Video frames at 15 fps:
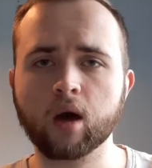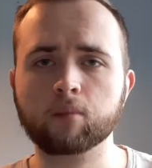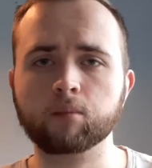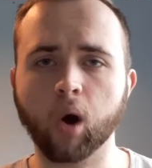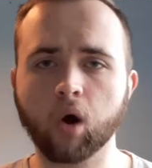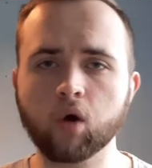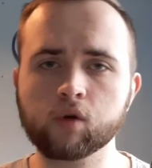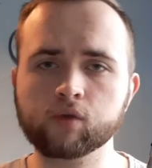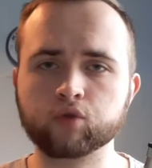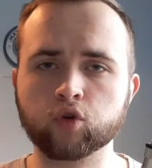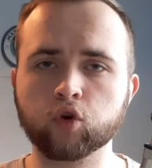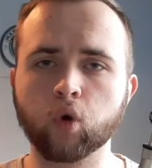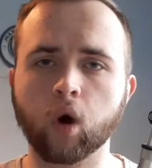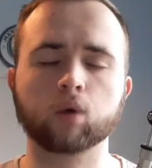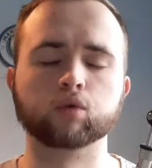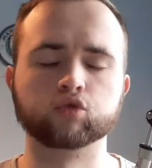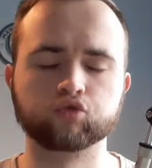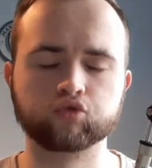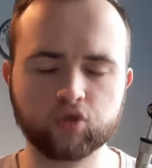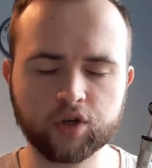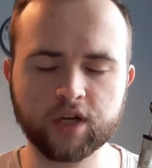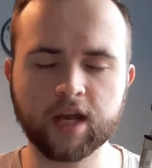But overall, I was
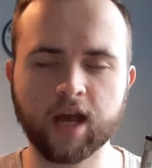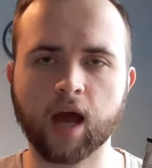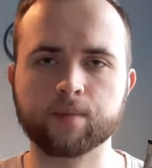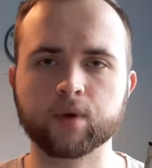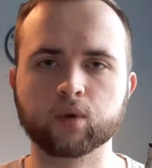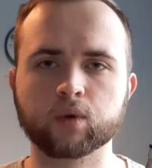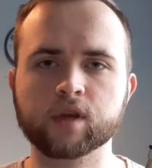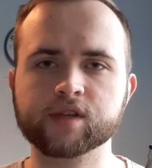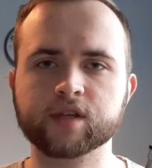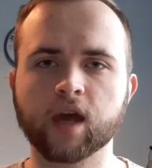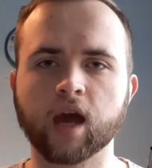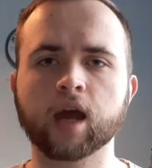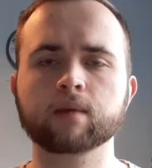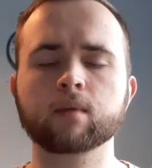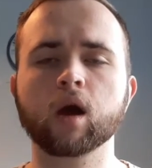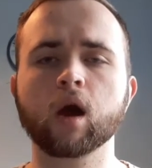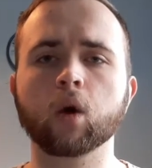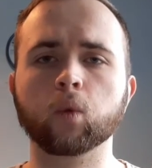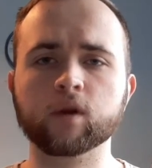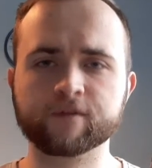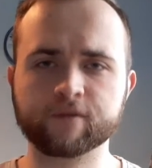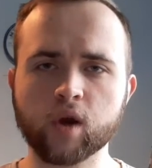really happy with this game.
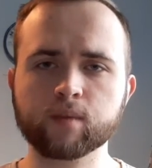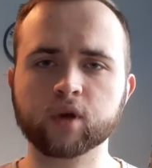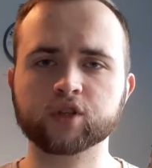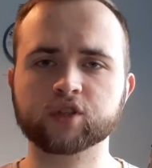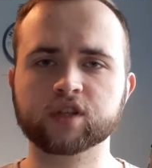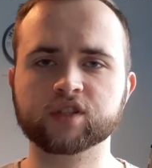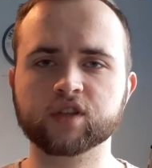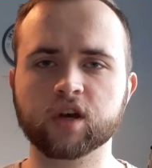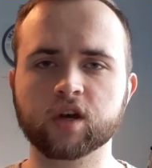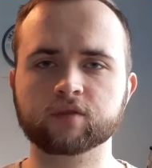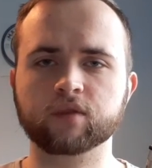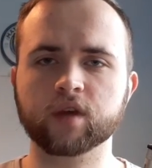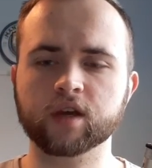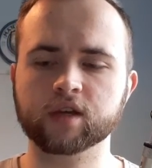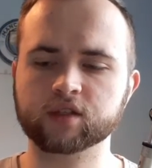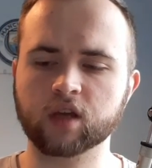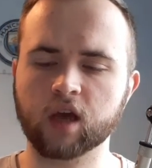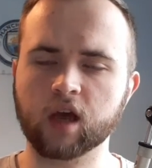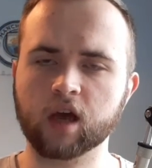We very much deserve this.